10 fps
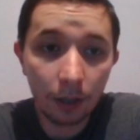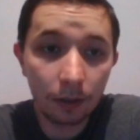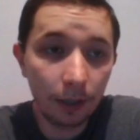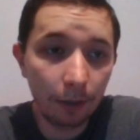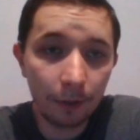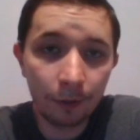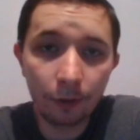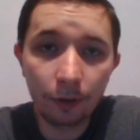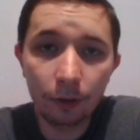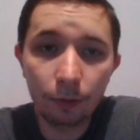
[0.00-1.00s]
Today we are
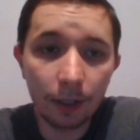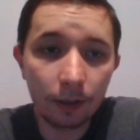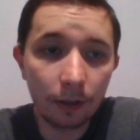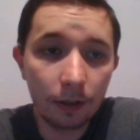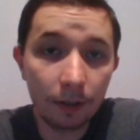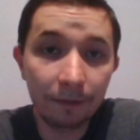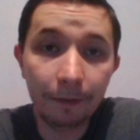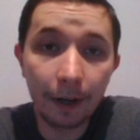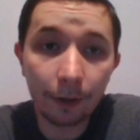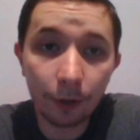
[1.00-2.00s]
going to analyze a
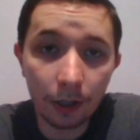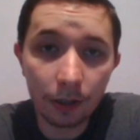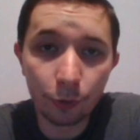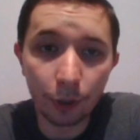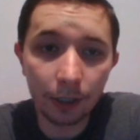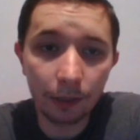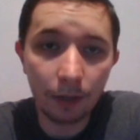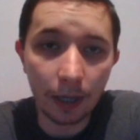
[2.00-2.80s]
very instructive